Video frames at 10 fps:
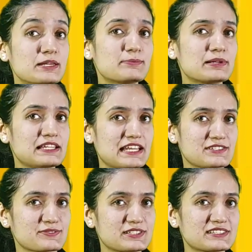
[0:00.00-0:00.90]
people
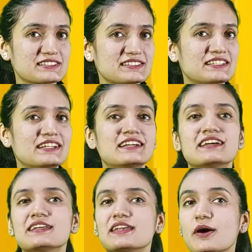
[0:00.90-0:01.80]
at work.
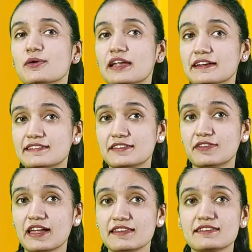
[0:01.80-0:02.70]
Now let's
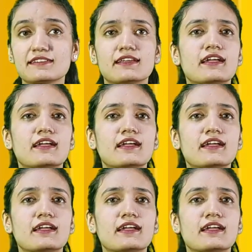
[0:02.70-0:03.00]
revise.